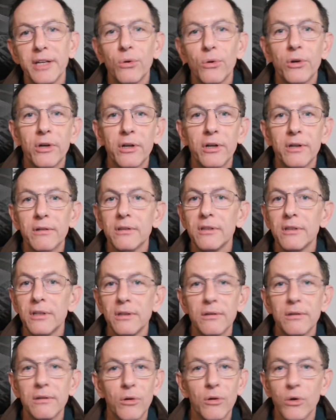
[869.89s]
or
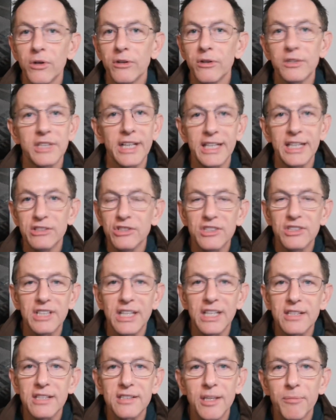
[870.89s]
did I just
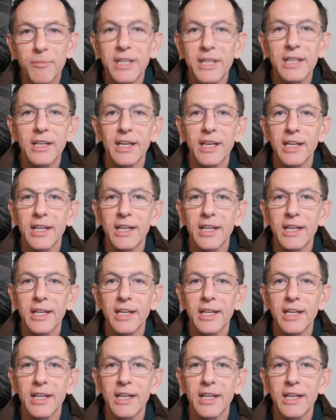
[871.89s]
eat something